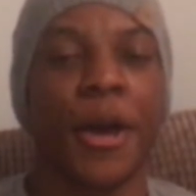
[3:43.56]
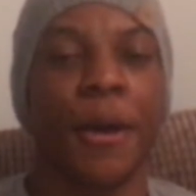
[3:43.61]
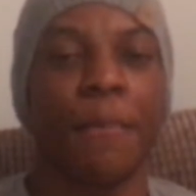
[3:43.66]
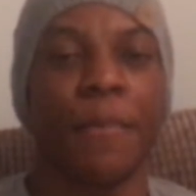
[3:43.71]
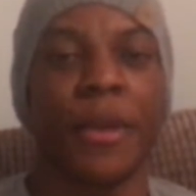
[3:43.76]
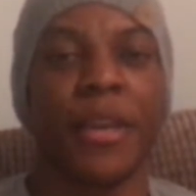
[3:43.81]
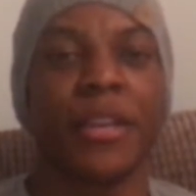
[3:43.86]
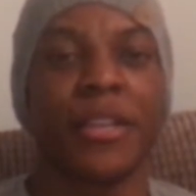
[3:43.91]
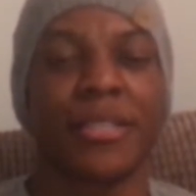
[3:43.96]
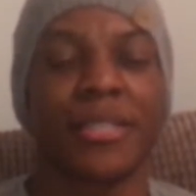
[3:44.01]

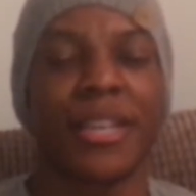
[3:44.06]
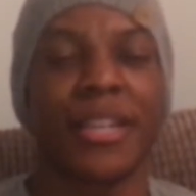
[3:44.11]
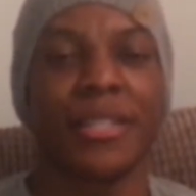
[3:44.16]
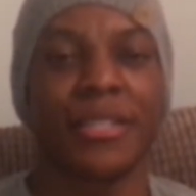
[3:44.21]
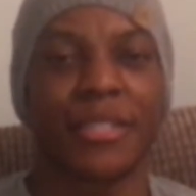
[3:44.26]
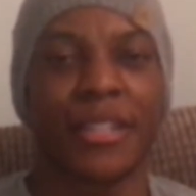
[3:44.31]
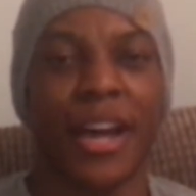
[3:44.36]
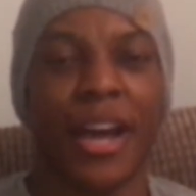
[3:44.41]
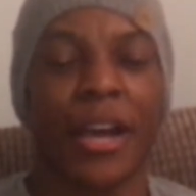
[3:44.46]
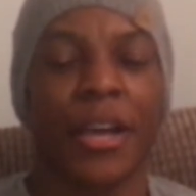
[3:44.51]
in the
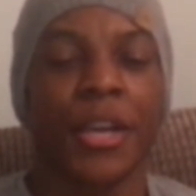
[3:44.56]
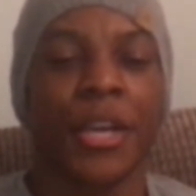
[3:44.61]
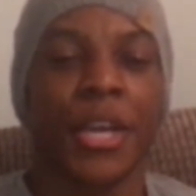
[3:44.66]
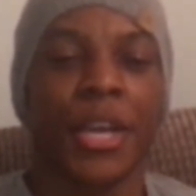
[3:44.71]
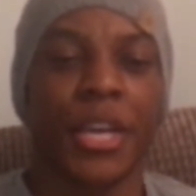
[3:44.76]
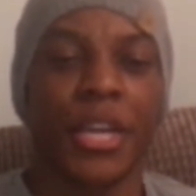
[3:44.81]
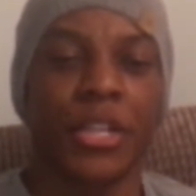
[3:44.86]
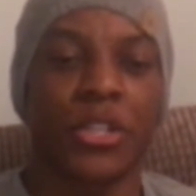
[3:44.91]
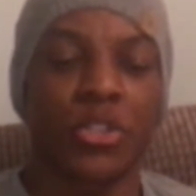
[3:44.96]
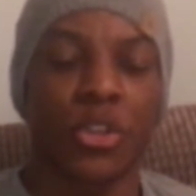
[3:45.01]
sense that
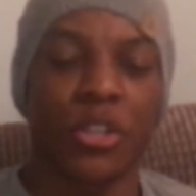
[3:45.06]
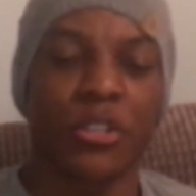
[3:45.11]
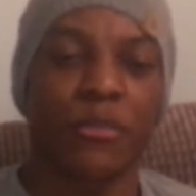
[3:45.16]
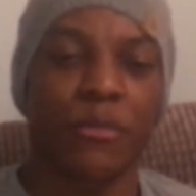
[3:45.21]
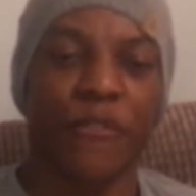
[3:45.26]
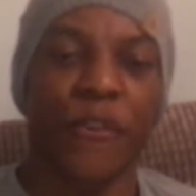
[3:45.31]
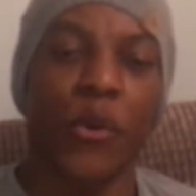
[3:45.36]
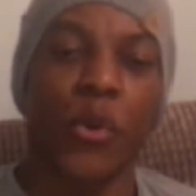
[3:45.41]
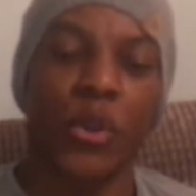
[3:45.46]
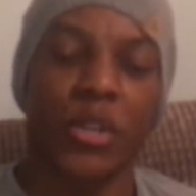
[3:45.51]
it does
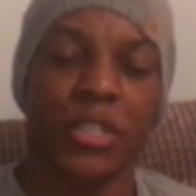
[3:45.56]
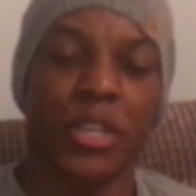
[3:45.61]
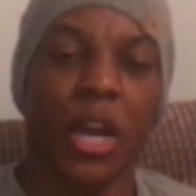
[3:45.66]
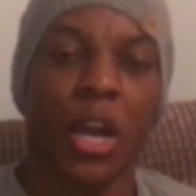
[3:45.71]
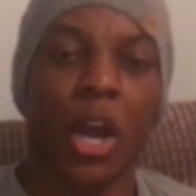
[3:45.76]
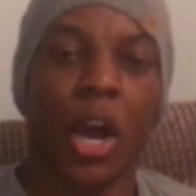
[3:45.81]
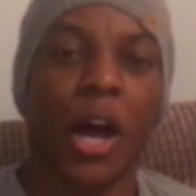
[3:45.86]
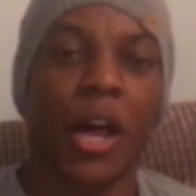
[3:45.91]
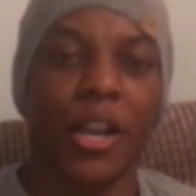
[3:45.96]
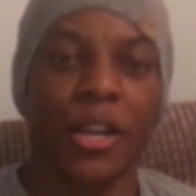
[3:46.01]
focus
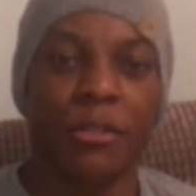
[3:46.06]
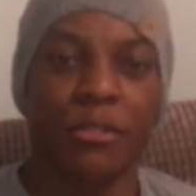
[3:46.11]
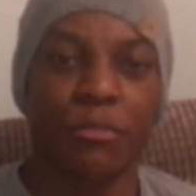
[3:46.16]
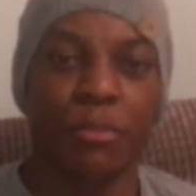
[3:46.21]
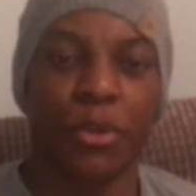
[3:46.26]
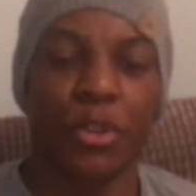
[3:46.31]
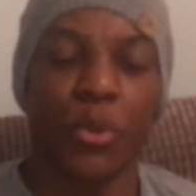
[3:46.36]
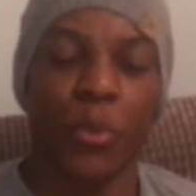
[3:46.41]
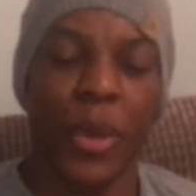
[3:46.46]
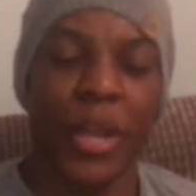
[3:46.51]
on columns,
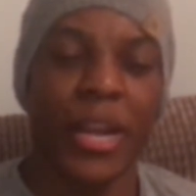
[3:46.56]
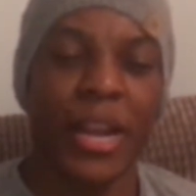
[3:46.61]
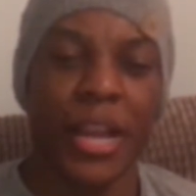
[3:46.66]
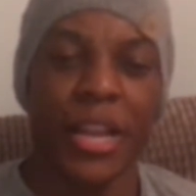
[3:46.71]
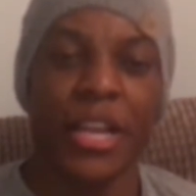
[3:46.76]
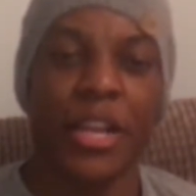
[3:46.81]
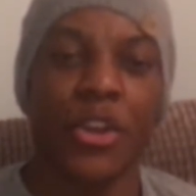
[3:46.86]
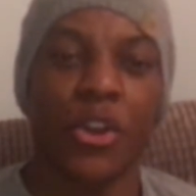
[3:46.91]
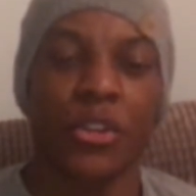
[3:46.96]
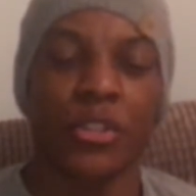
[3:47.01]
but the way
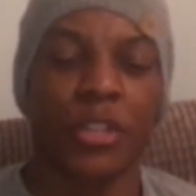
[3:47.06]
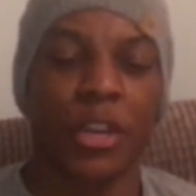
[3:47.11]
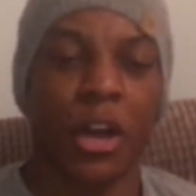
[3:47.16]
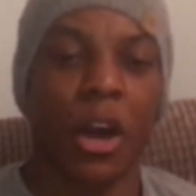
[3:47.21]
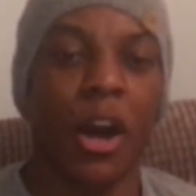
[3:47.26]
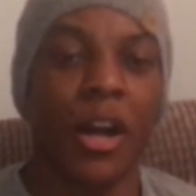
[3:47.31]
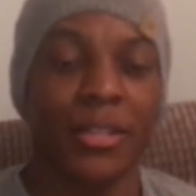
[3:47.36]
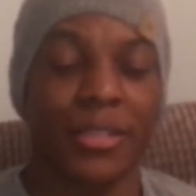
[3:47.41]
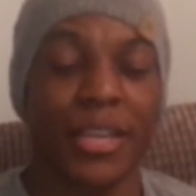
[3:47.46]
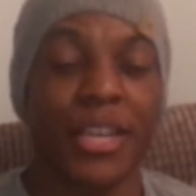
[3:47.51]
that the
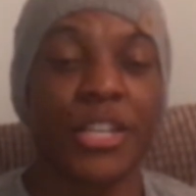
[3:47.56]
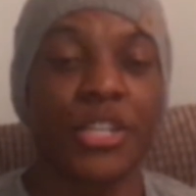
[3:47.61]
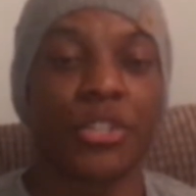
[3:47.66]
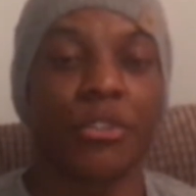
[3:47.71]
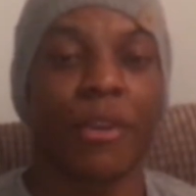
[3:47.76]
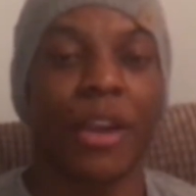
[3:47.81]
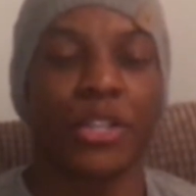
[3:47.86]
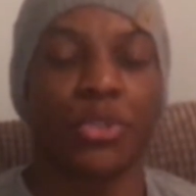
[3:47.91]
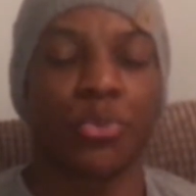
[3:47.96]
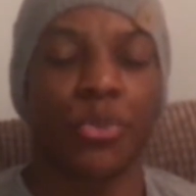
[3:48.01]
cards
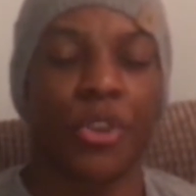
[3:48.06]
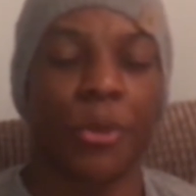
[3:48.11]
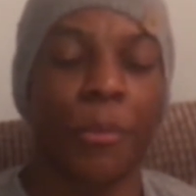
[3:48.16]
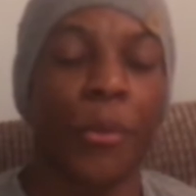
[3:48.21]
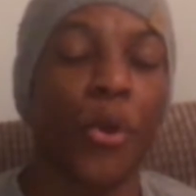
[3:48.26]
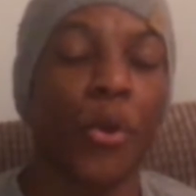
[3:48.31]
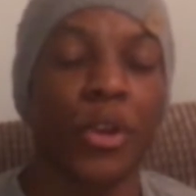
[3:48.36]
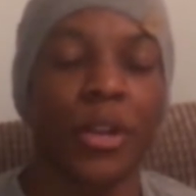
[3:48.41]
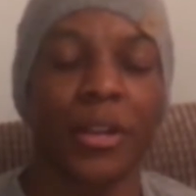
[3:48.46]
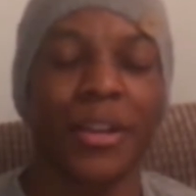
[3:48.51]
interact with your
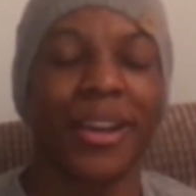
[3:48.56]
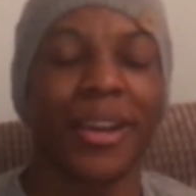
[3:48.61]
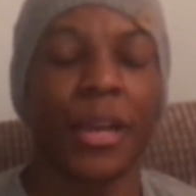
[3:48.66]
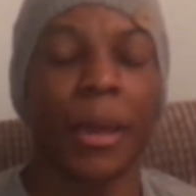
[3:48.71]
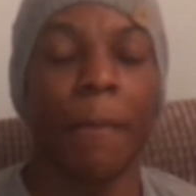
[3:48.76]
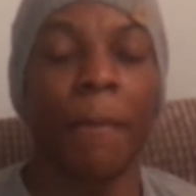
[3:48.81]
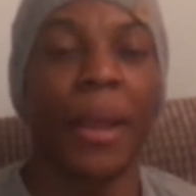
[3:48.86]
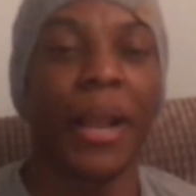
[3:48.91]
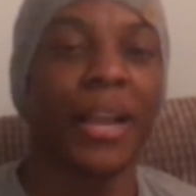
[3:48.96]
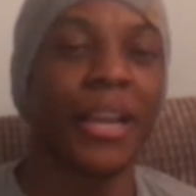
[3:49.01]
opponent are
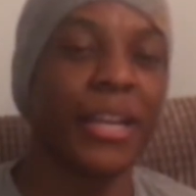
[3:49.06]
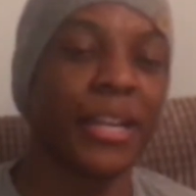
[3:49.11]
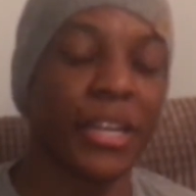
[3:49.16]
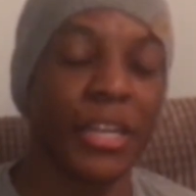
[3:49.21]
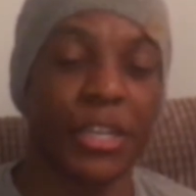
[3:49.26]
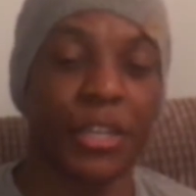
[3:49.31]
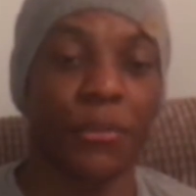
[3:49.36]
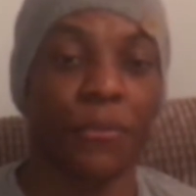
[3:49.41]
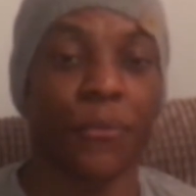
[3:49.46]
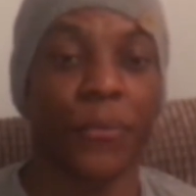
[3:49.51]

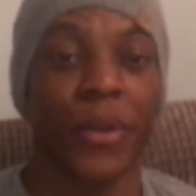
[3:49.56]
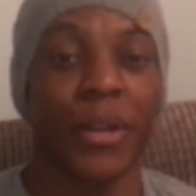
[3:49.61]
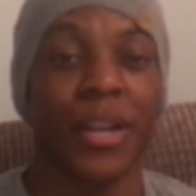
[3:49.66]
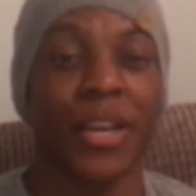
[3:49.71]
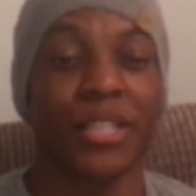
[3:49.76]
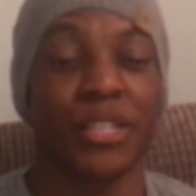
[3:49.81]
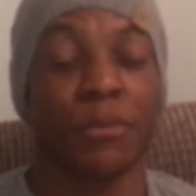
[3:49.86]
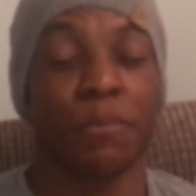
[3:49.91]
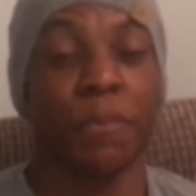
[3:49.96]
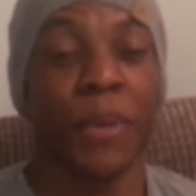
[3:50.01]
completely
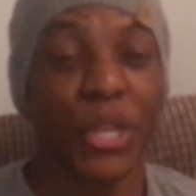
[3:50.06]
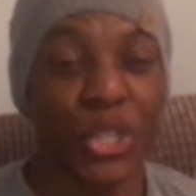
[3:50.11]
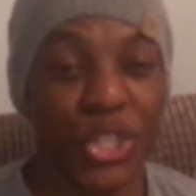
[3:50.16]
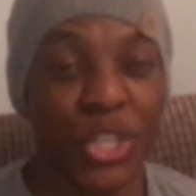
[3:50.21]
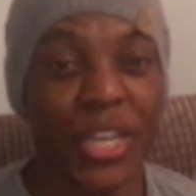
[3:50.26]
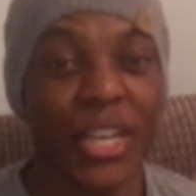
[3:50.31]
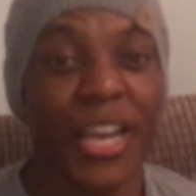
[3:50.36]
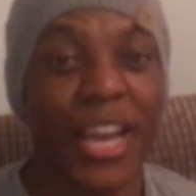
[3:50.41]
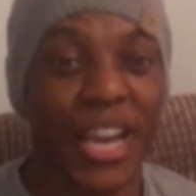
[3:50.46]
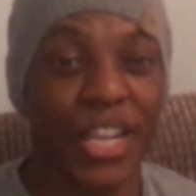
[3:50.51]
different,
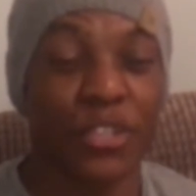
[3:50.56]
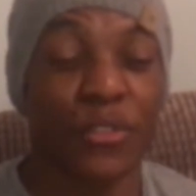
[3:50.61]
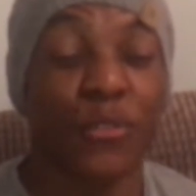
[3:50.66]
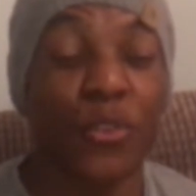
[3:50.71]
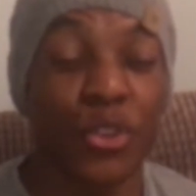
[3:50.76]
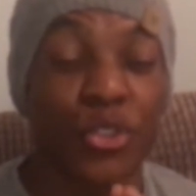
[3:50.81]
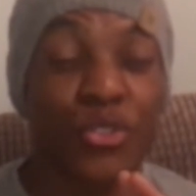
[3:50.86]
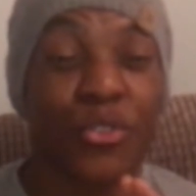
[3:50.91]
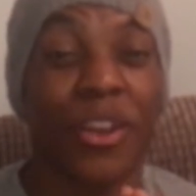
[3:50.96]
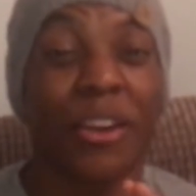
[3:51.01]
especially
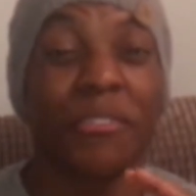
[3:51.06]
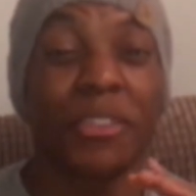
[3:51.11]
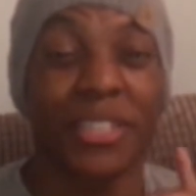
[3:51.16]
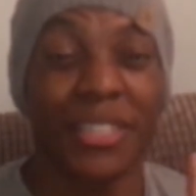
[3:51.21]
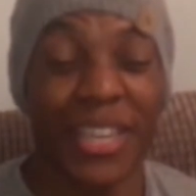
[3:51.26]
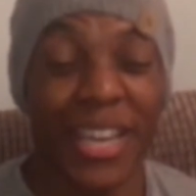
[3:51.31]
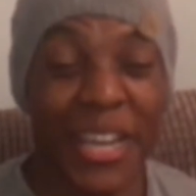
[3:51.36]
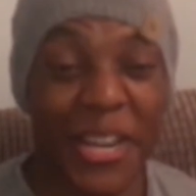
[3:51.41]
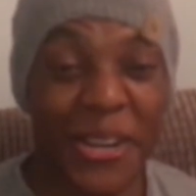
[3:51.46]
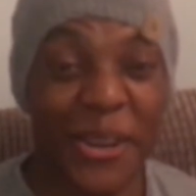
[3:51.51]
S-Force
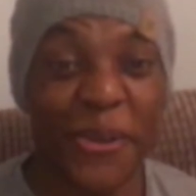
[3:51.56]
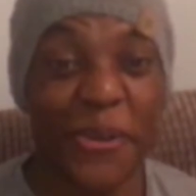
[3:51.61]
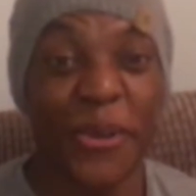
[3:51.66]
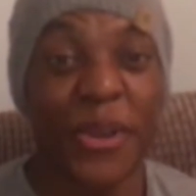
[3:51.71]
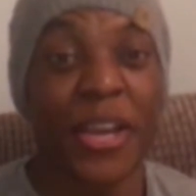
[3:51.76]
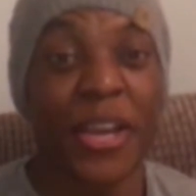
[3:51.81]
Gravitino.